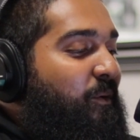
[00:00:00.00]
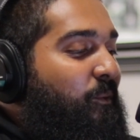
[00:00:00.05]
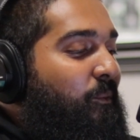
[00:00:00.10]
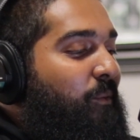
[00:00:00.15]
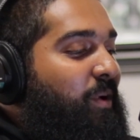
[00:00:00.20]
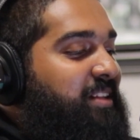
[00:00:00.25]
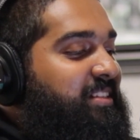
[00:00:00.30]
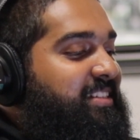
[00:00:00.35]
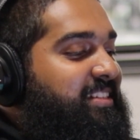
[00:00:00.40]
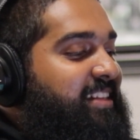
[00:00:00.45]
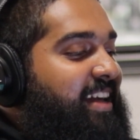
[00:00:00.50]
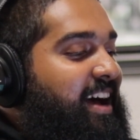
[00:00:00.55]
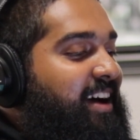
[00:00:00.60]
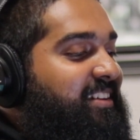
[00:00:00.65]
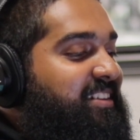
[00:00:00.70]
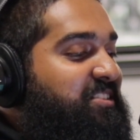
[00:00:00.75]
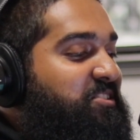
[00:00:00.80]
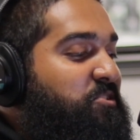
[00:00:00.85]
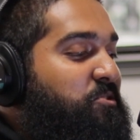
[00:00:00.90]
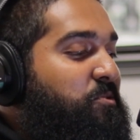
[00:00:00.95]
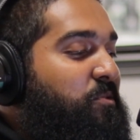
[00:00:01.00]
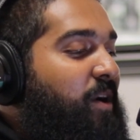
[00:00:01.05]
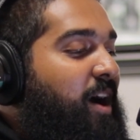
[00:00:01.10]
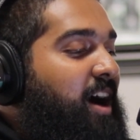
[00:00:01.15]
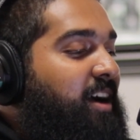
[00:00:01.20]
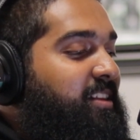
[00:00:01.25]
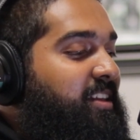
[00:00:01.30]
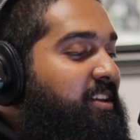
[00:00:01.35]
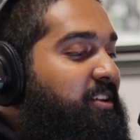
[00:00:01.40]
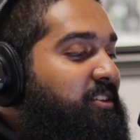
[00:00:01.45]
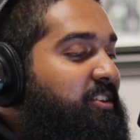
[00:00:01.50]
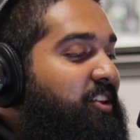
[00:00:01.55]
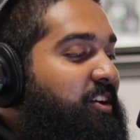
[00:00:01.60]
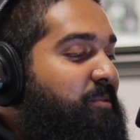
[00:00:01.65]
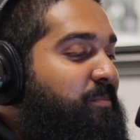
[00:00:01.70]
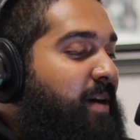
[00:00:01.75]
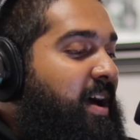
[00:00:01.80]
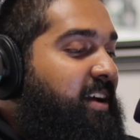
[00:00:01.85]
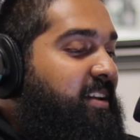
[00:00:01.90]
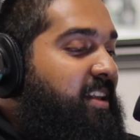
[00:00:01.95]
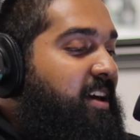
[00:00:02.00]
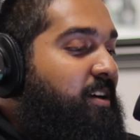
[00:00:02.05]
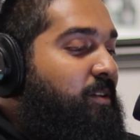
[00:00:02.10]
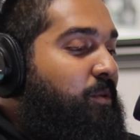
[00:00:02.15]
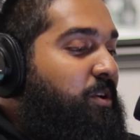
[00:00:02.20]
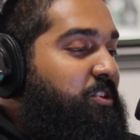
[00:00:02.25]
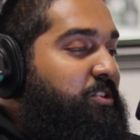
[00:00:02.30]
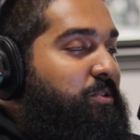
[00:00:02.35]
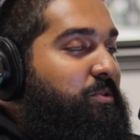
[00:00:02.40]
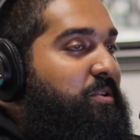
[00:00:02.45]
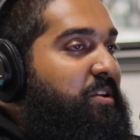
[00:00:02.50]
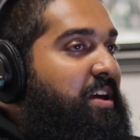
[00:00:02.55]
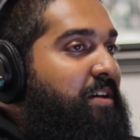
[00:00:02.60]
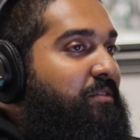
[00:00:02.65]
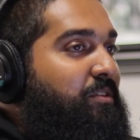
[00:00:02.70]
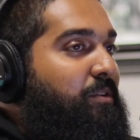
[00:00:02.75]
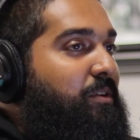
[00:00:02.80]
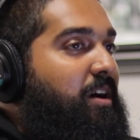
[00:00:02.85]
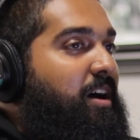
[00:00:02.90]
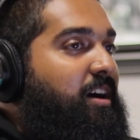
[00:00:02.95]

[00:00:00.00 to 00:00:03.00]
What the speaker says: What style did you rock that you look back now and wish you never